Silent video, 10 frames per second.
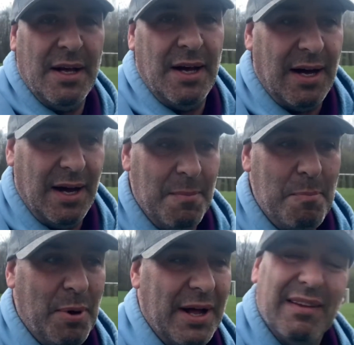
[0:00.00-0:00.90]
Um,
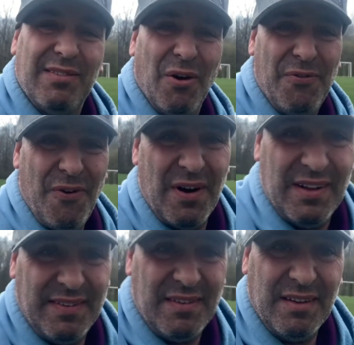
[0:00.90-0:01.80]
but so far,
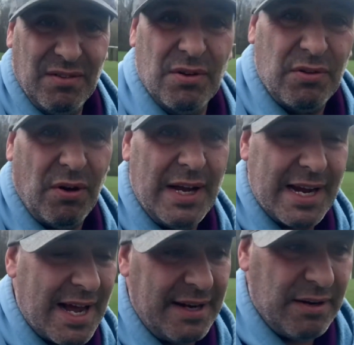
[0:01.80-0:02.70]
this, this little toy I
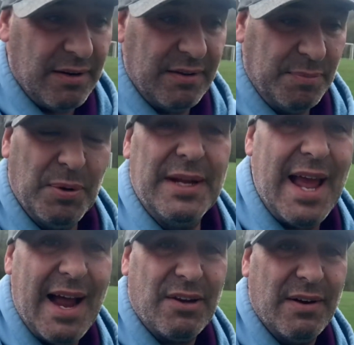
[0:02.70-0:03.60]
got here is pretty
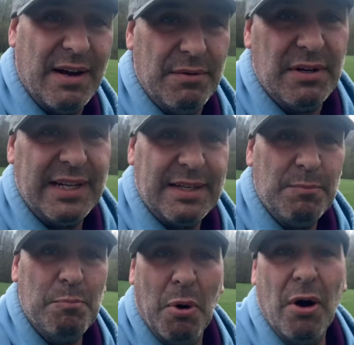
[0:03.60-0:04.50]
accurate. I really
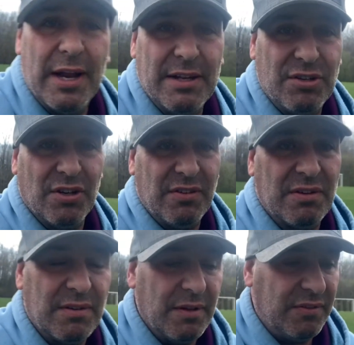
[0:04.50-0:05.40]
bought it
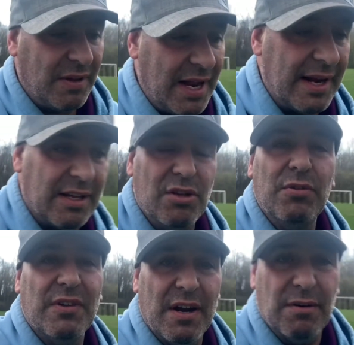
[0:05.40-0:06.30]
just so that I could
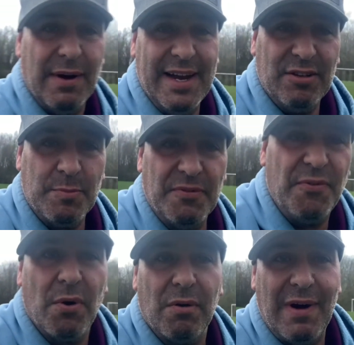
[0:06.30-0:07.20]
use it on a range
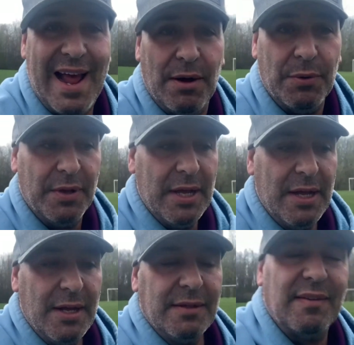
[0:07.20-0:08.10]
before a round
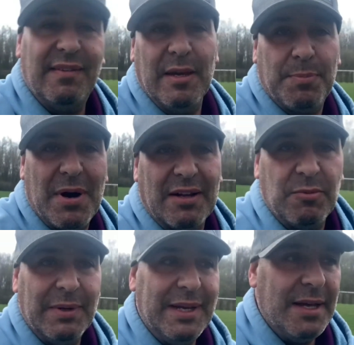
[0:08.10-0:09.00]
to see
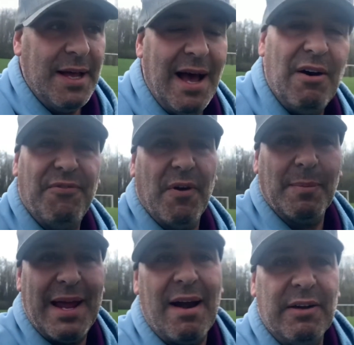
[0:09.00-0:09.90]
approximately how far I'm
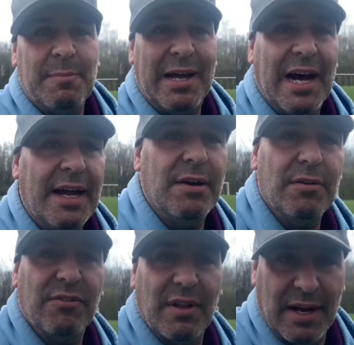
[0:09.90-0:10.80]
carrying my
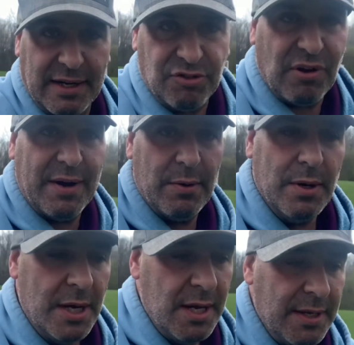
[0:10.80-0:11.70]
irons so that I could try to
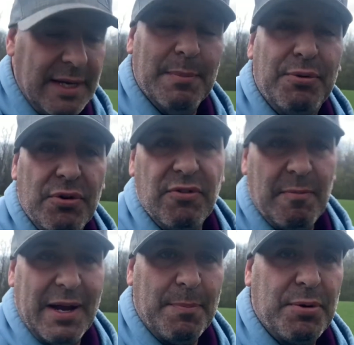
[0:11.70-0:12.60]
improve
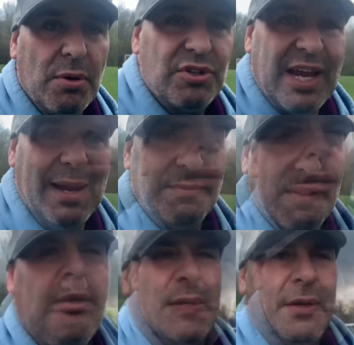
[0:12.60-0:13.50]
my approach game to
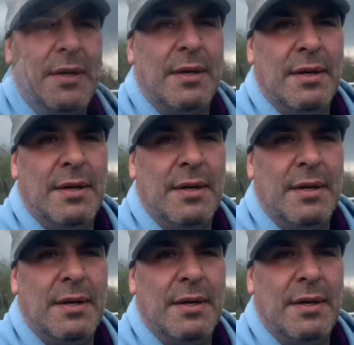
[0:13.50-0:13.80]
the greens.